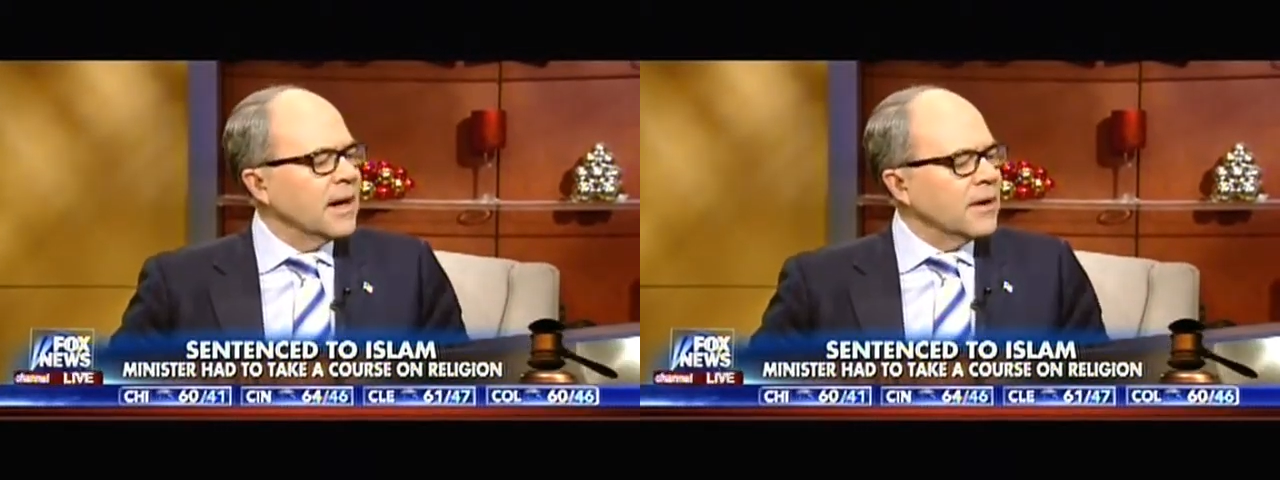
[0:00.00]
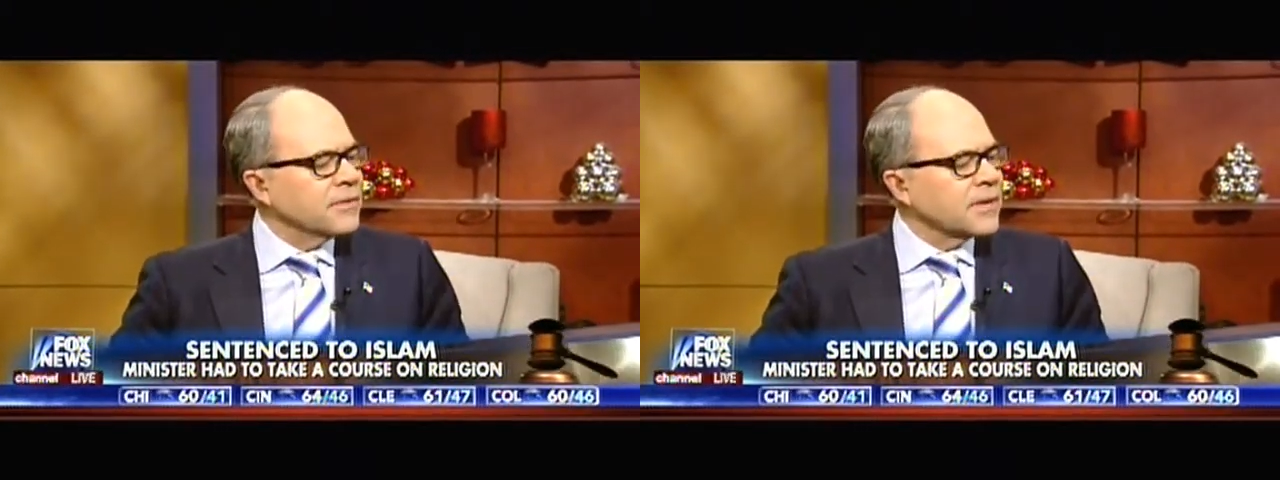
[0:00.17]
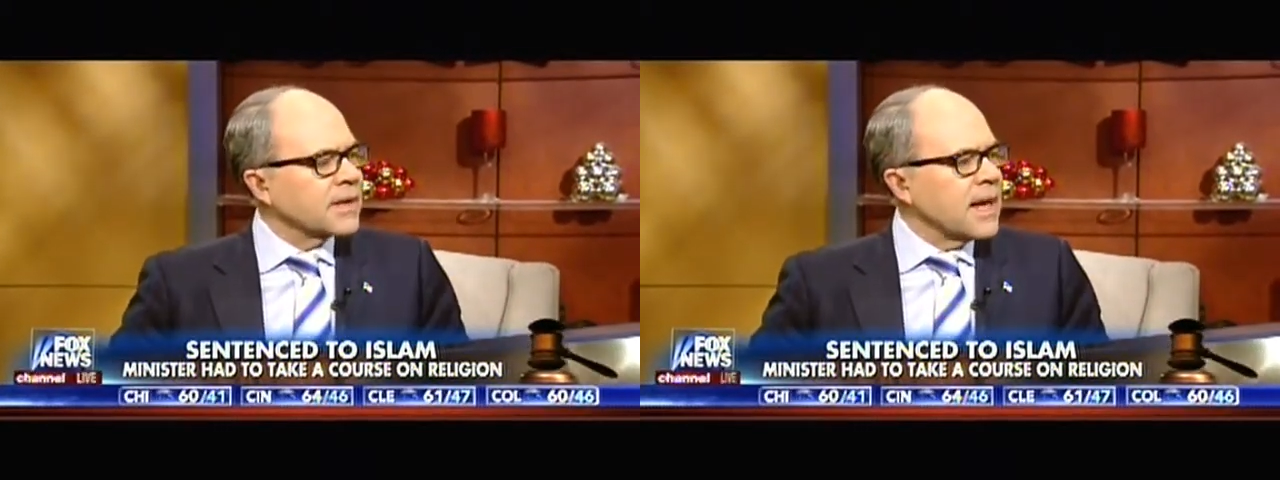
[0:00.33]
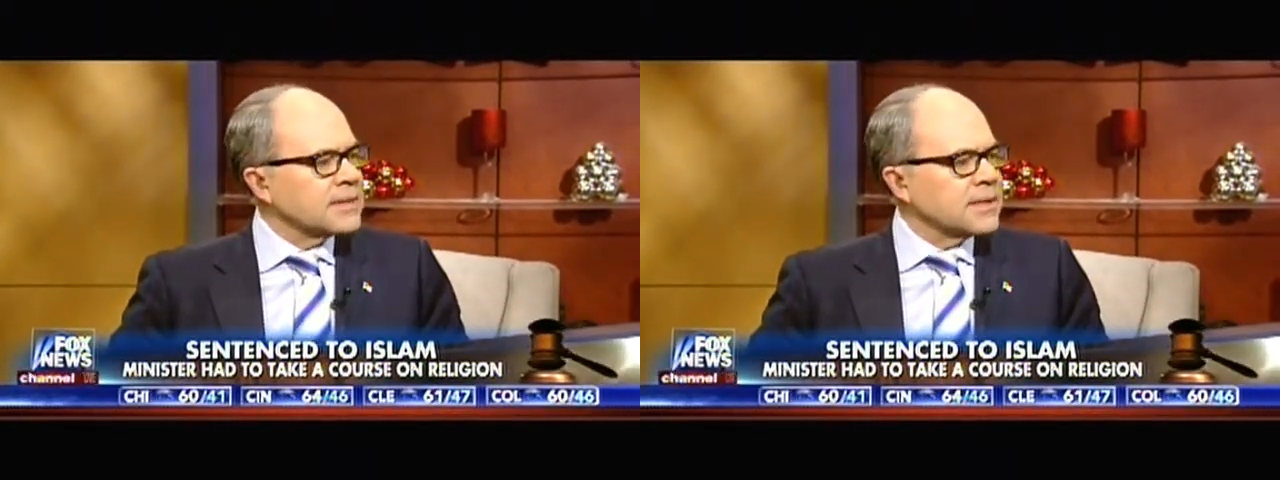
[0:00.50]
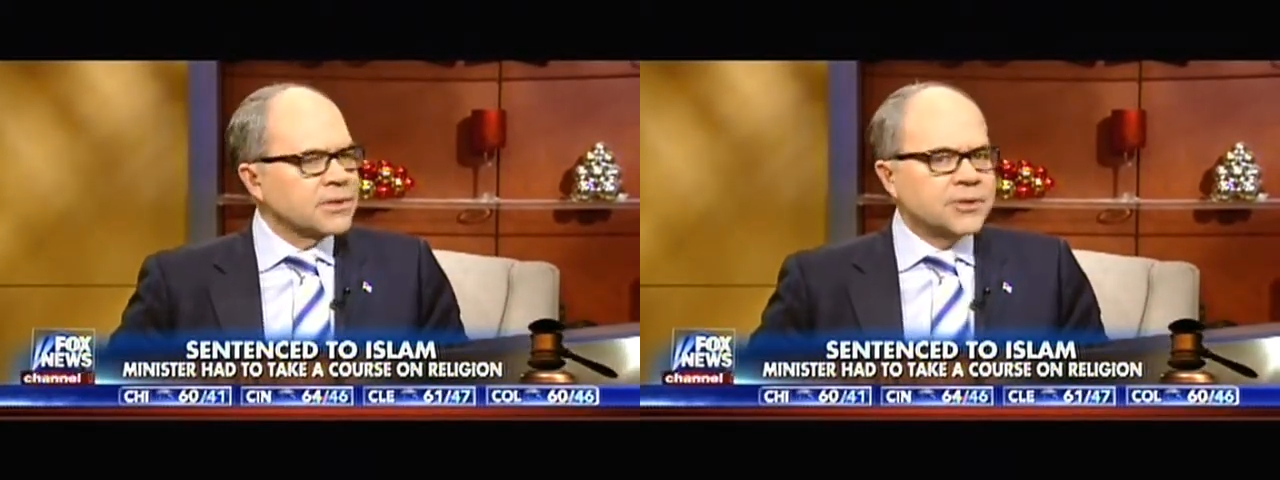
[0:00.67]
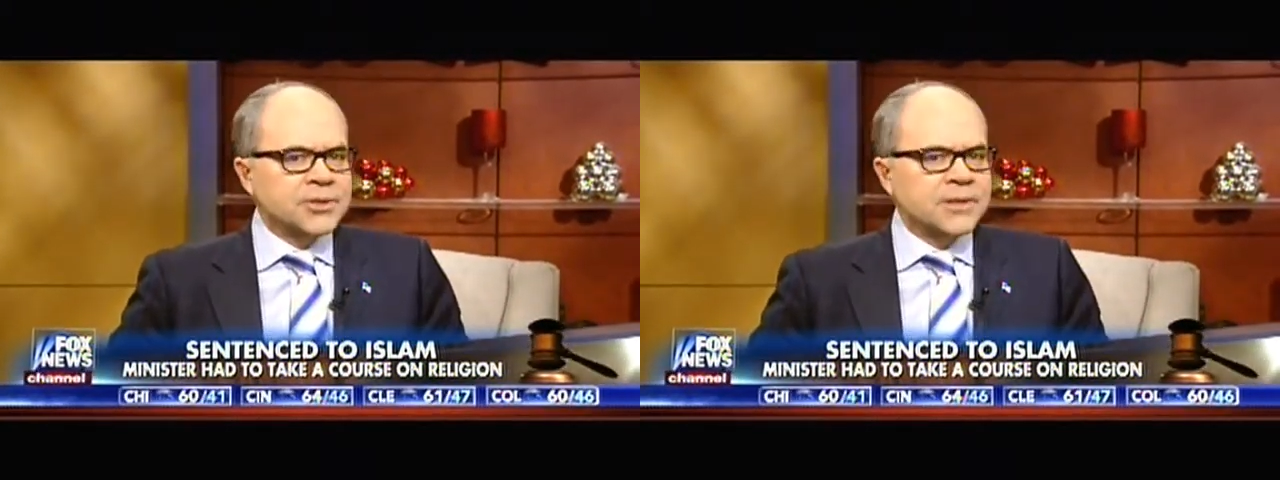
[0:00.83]
of the
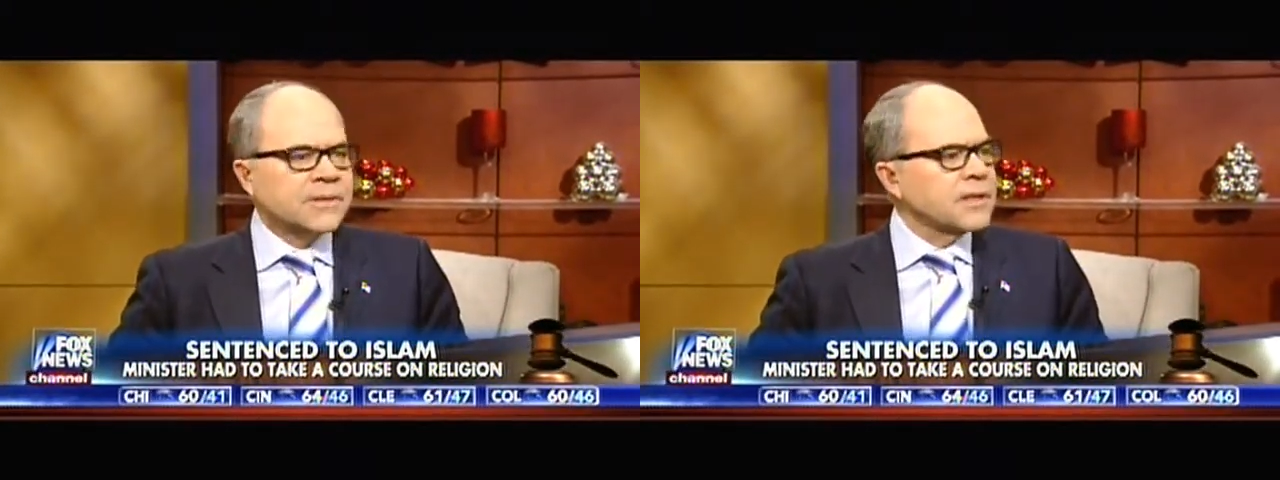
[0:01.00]
Constitution,